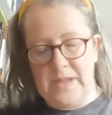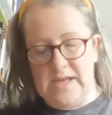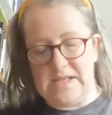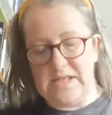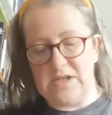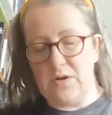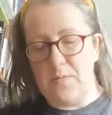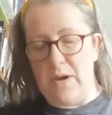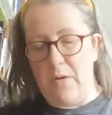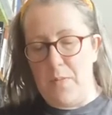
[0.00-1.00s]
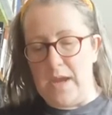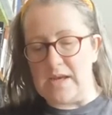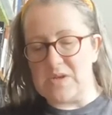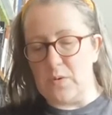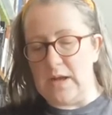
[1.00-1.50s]
Has a stunning berry pink
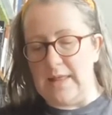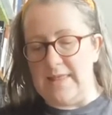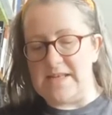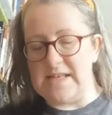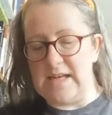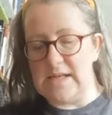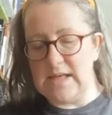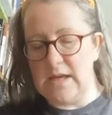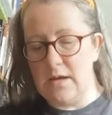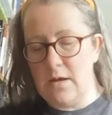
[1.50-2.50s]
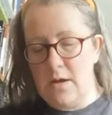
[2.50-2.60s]
swirl in the centre.